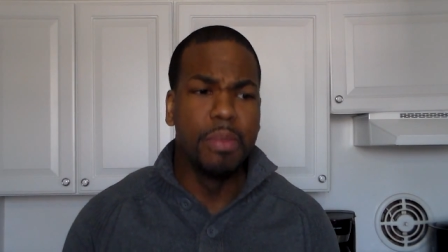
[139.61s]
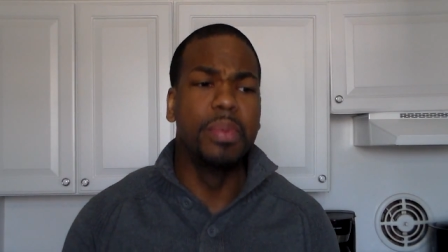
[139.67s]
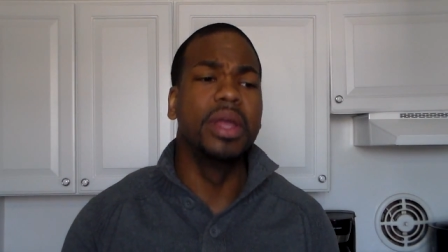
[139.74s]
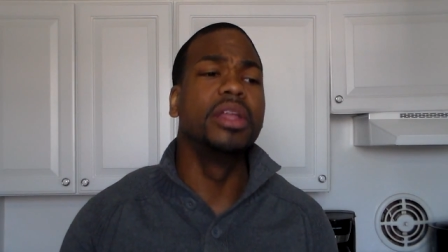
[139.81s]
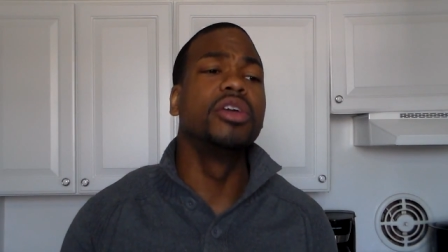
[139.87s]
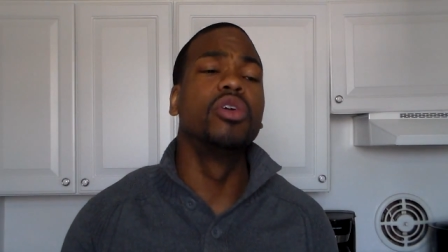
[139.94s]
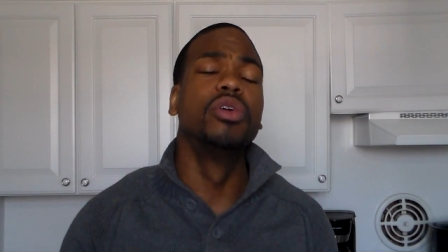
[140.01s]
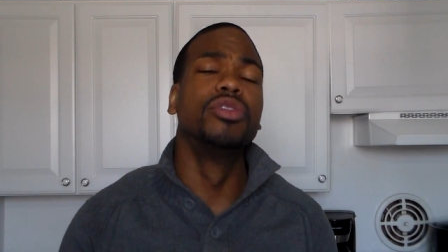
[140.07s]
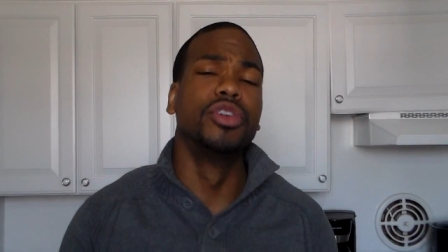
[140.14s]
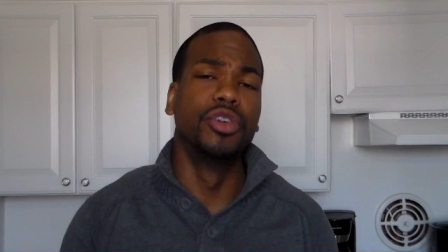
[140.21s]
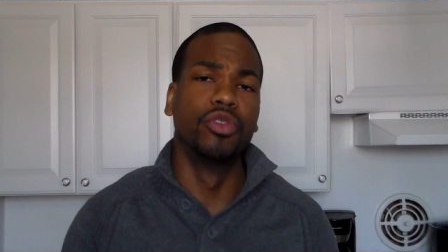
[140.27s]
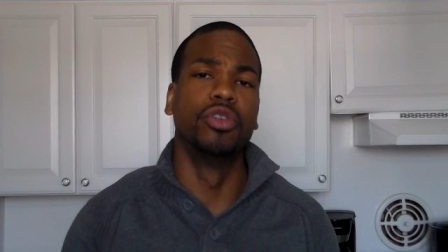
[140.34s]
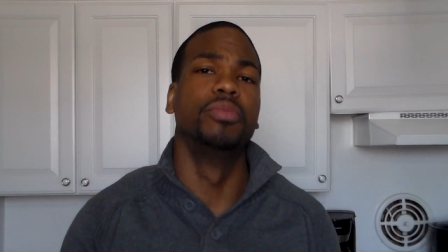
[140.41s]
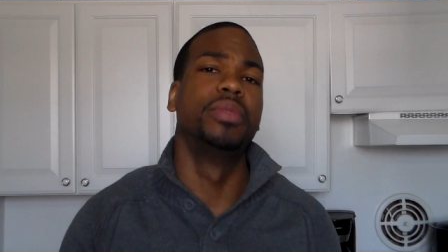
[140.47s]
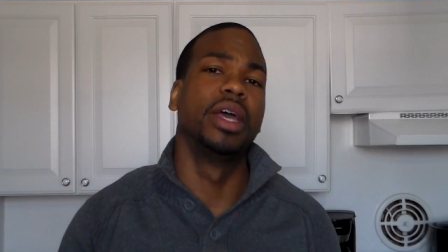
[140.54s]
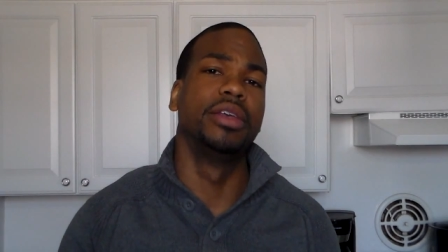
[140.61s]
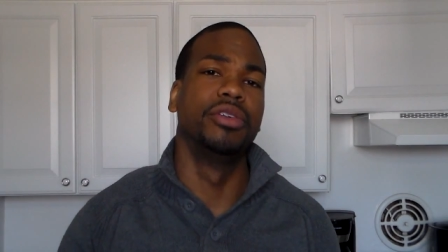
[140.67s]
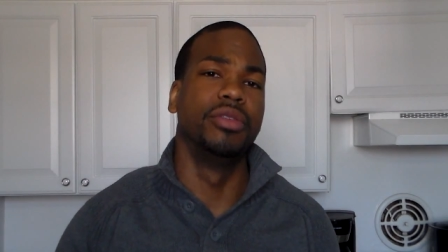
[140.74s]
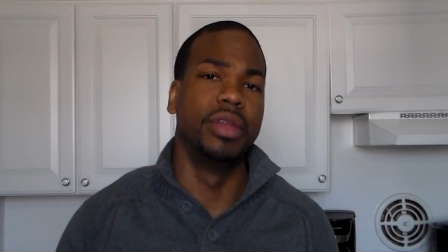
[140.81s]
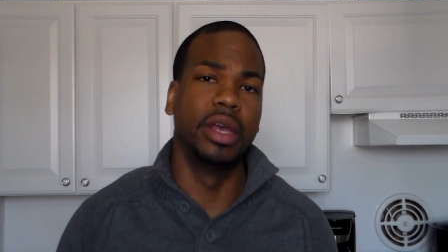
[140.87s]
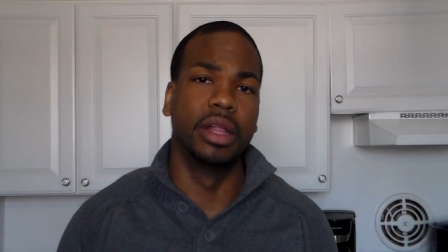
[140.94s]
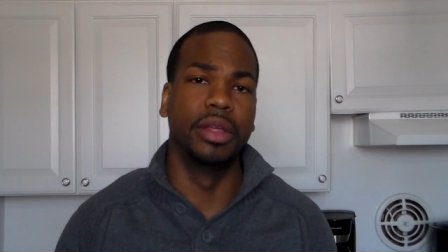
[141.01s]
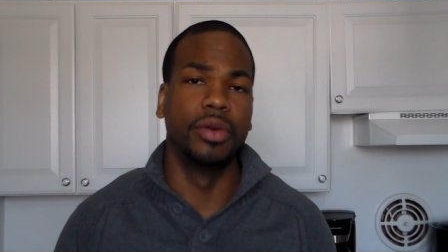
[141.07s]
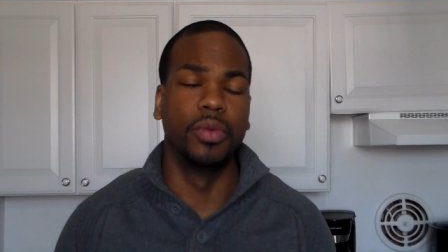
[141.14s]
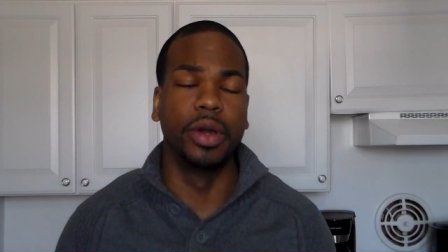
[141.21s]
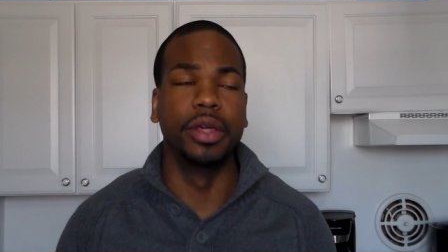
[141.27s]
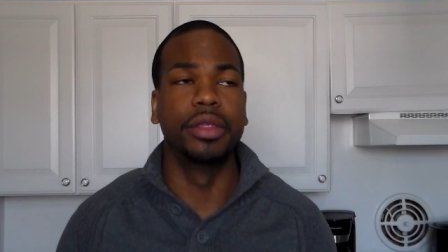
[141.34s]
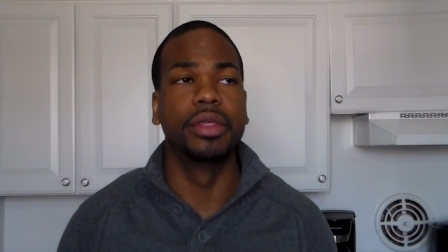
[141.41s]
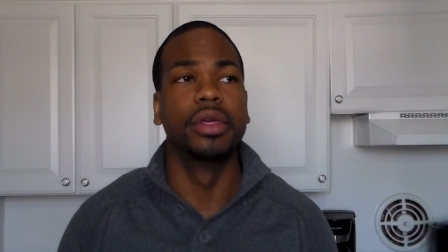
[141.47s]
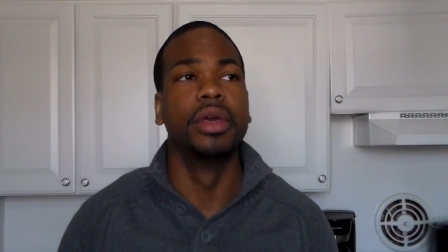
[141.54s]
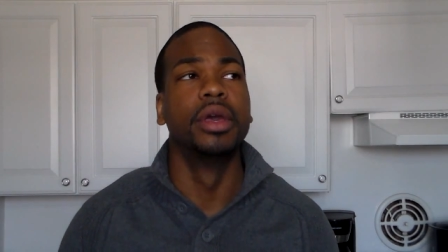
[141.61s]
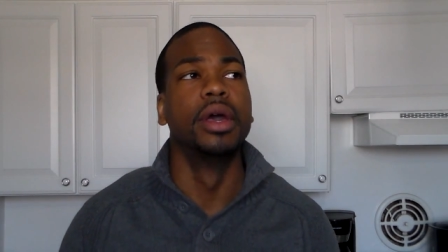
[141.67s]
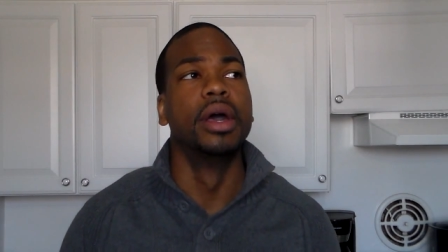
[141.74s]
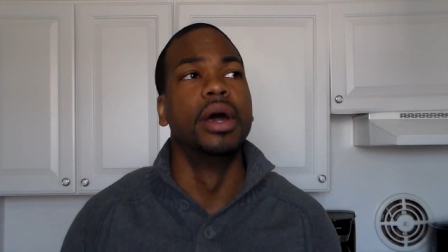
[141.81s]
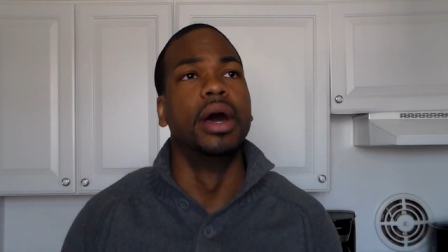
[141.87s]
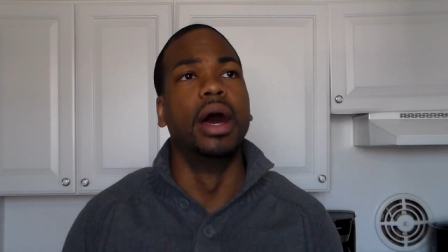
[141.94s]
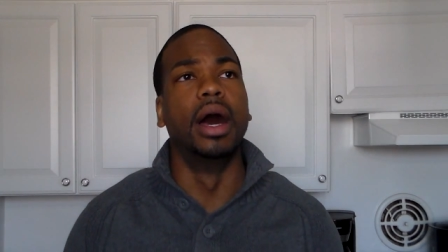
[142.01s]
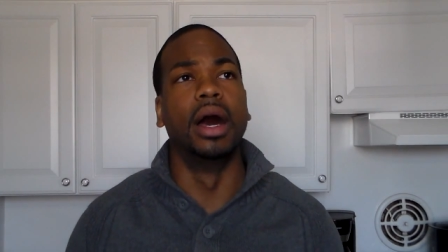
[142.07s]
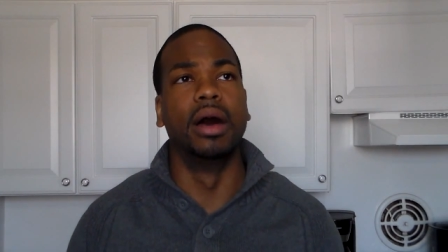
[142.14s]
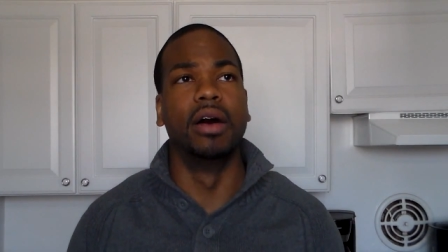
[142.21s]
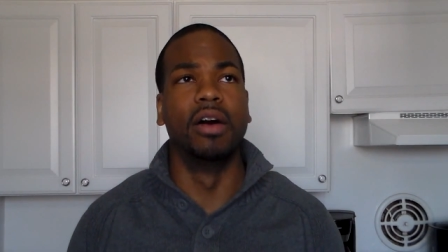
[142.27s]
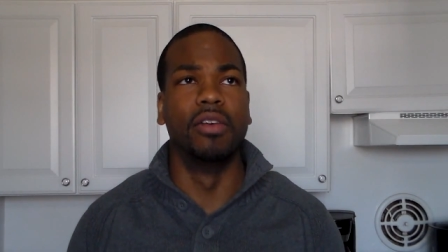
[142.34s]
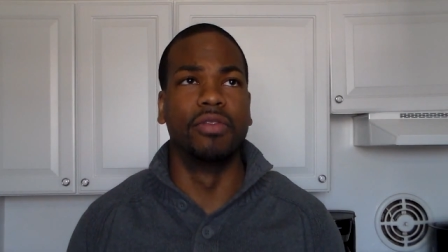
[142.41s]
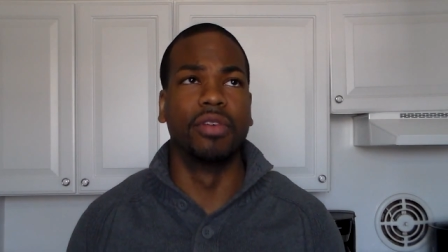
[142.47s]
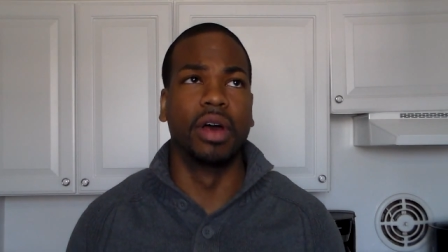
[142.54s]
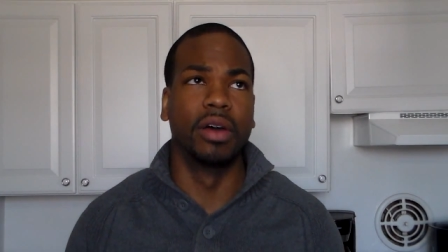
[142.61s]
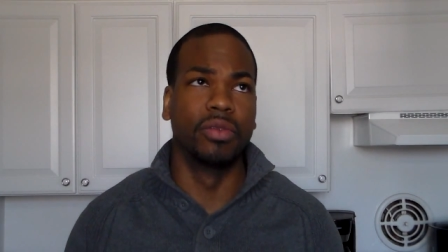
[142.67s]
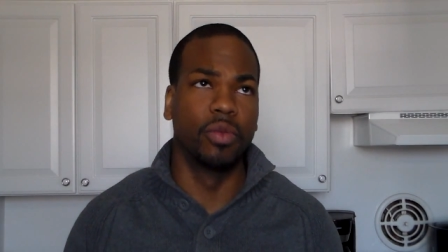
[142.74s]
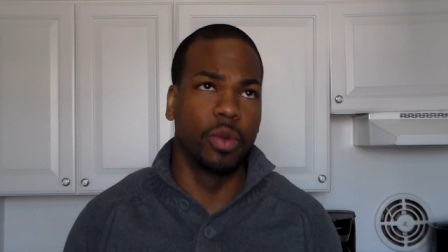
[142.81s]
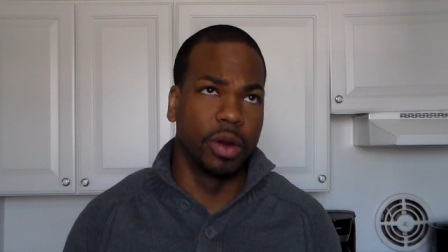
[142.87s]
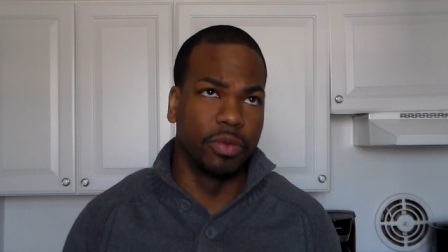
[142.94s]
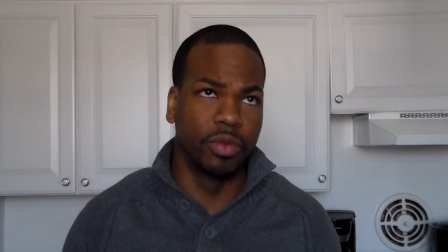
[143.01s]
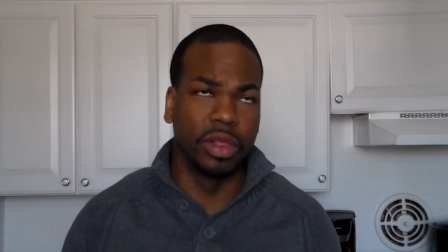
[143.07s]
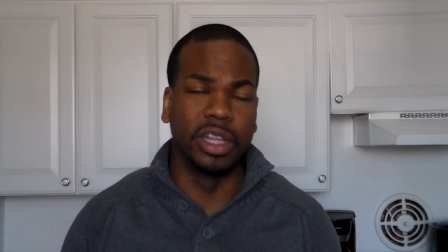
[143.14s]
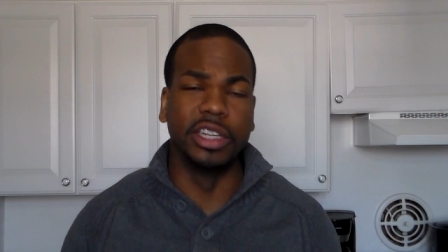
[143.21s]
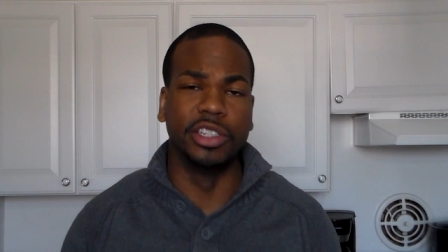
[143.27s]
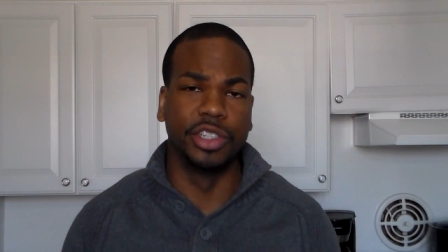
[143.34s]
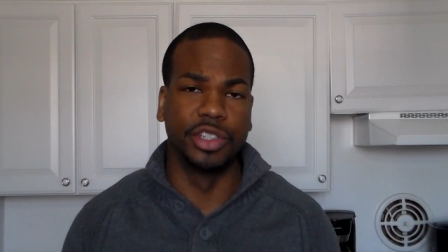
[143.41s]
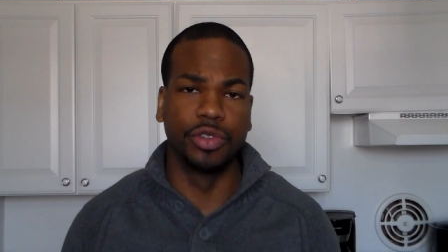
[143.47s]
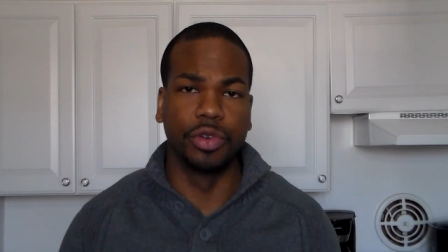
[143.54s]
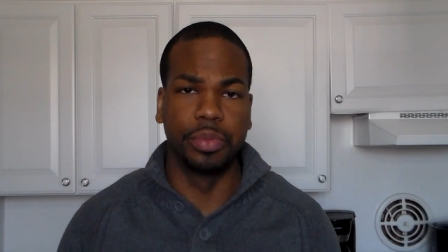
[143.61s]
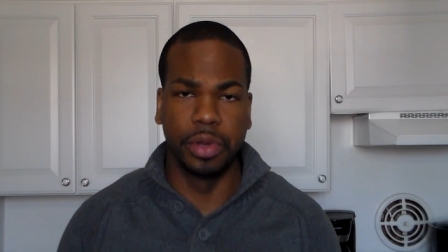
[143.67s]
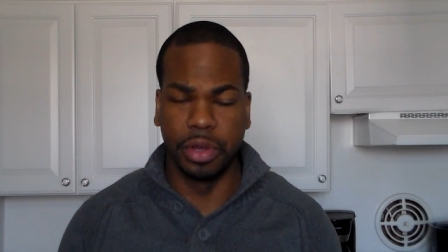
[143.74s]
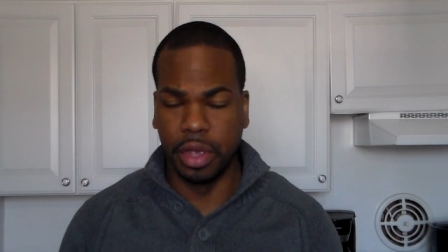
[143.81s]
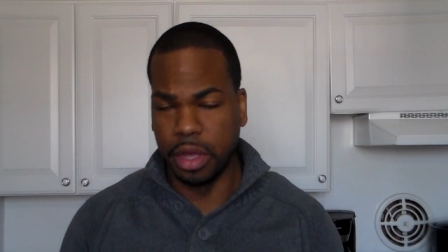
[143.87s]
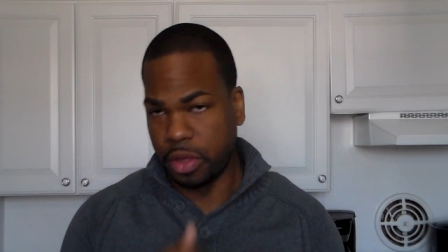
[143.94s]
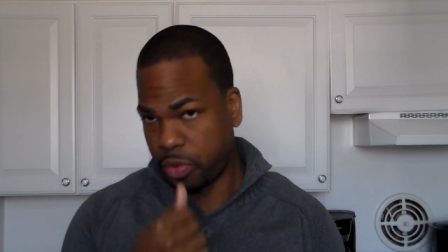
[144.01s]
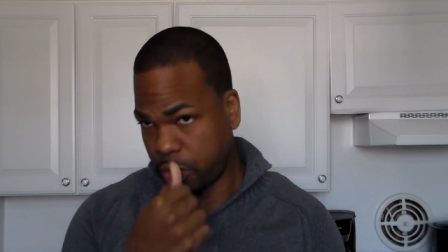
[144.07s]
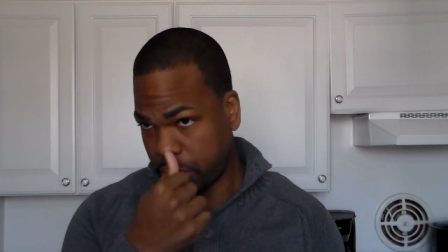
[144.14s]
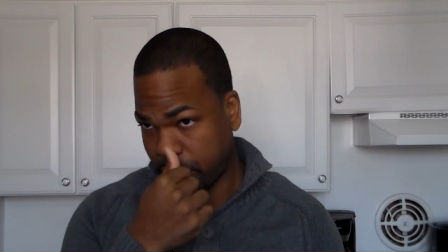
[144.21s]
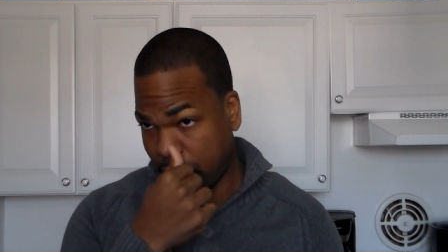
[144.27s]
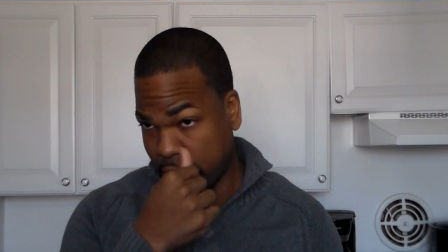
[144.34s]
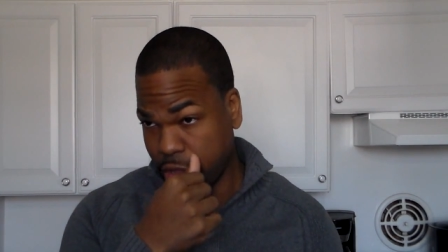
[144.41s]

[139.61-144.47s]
depending on the group that you're dealing with, uh, of uh, what religious group you're dealing with.